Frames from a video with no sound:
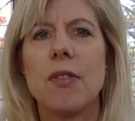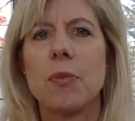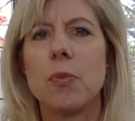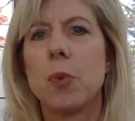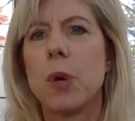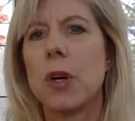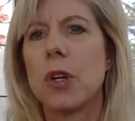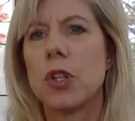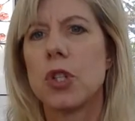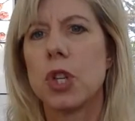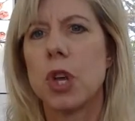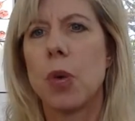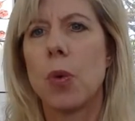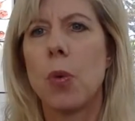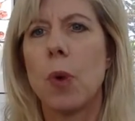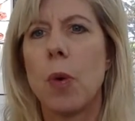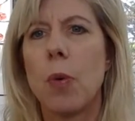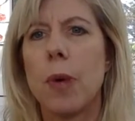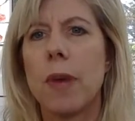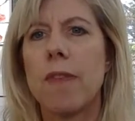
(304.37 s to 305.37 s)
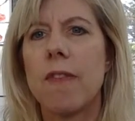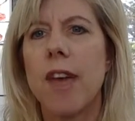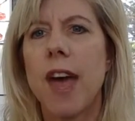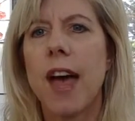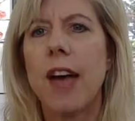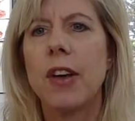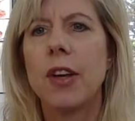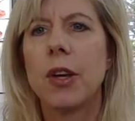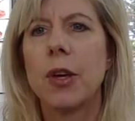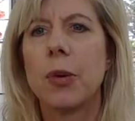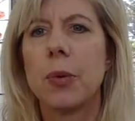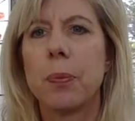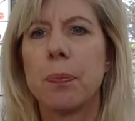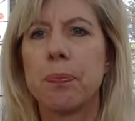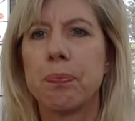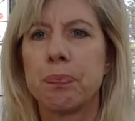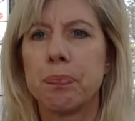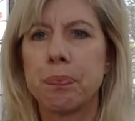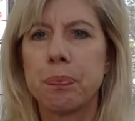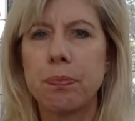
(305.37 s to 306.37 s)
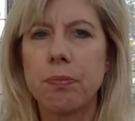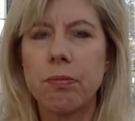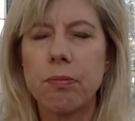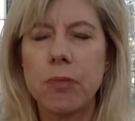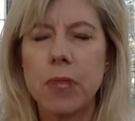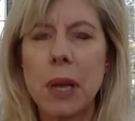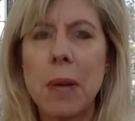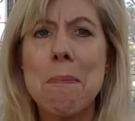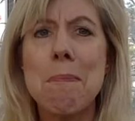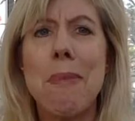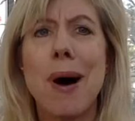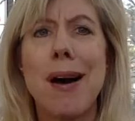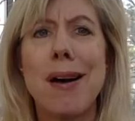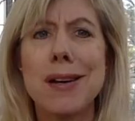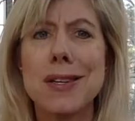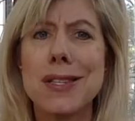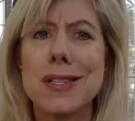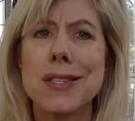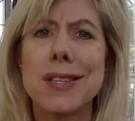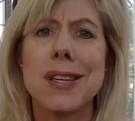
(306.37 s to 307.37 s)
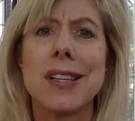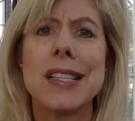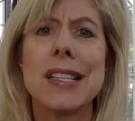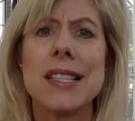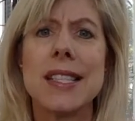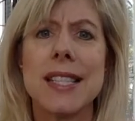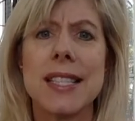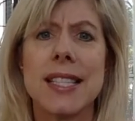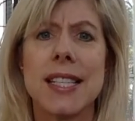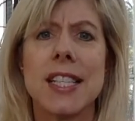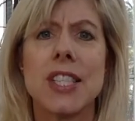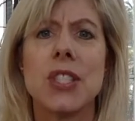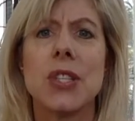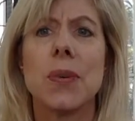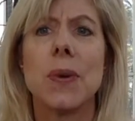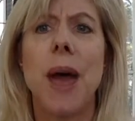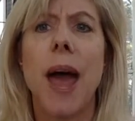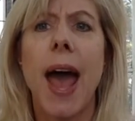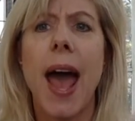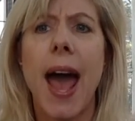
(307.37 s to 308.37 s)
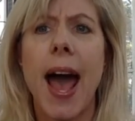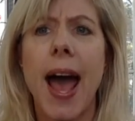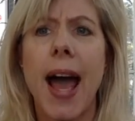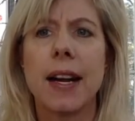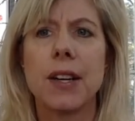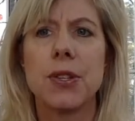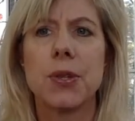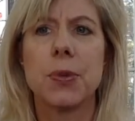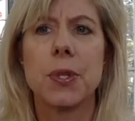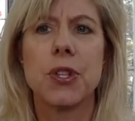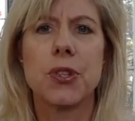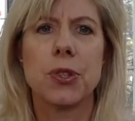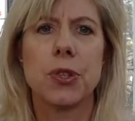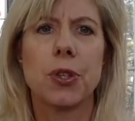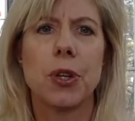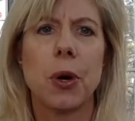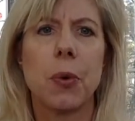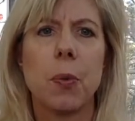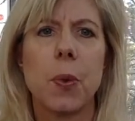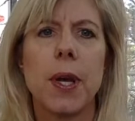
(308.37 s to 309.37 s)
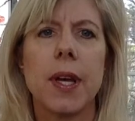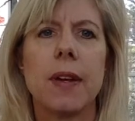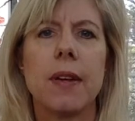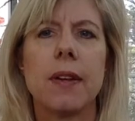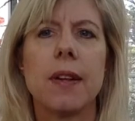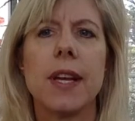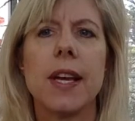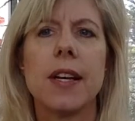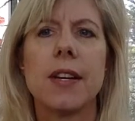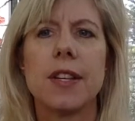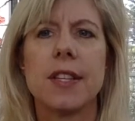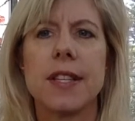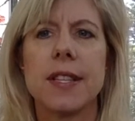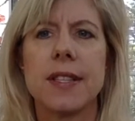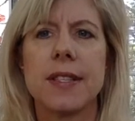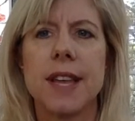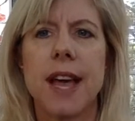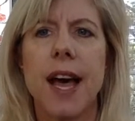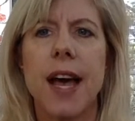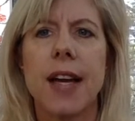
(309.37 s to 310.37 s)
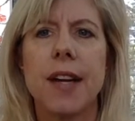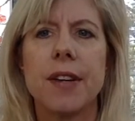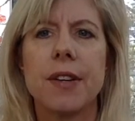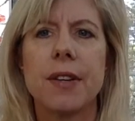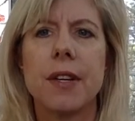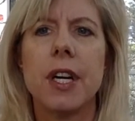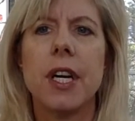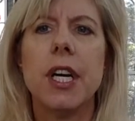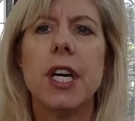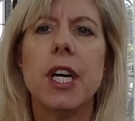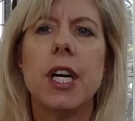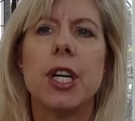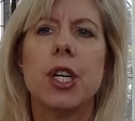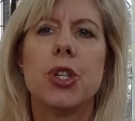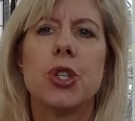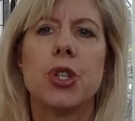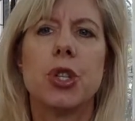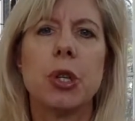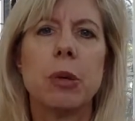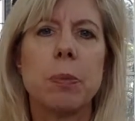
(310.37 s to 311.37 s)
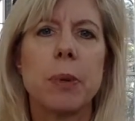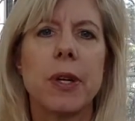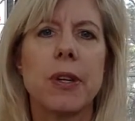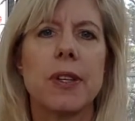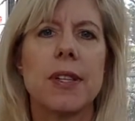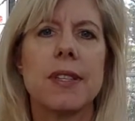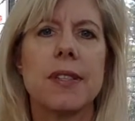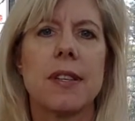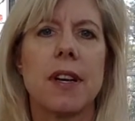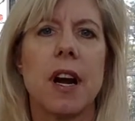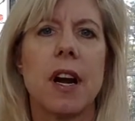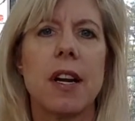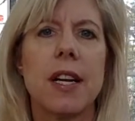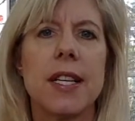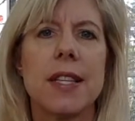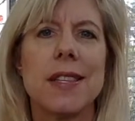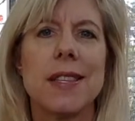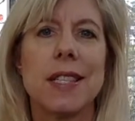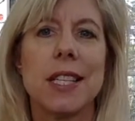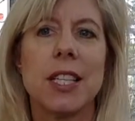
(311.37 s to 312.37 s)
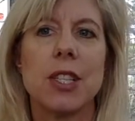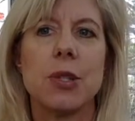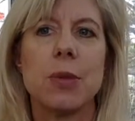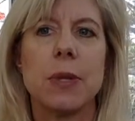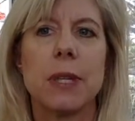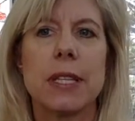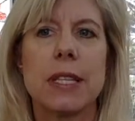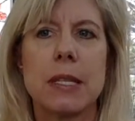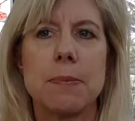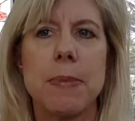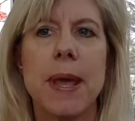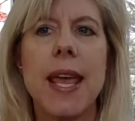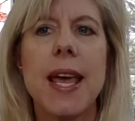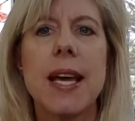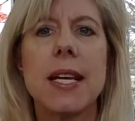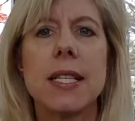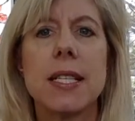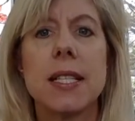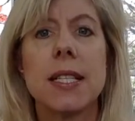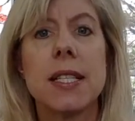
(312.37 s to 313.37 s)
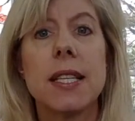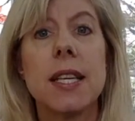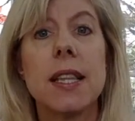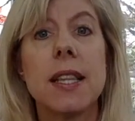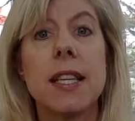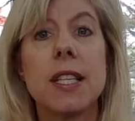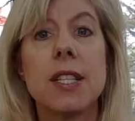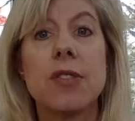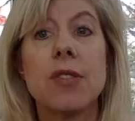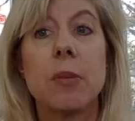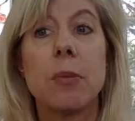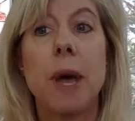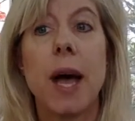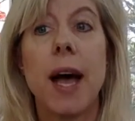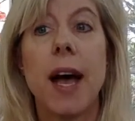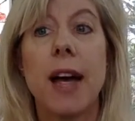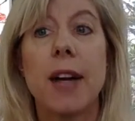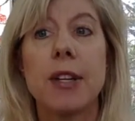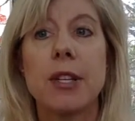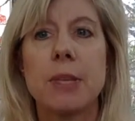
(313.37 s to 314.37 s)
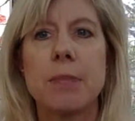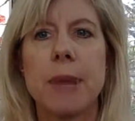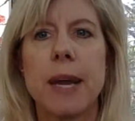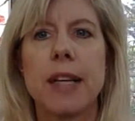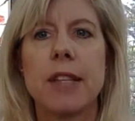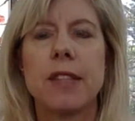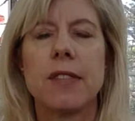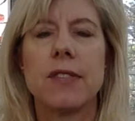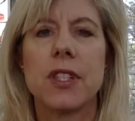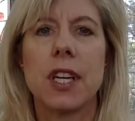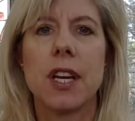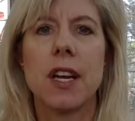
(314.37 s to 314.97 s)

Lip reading: and show what we value. Mars is our instinct to act, to assert our will and our desire. Jupiter is our instinct to expand, to see things from a higher perspective,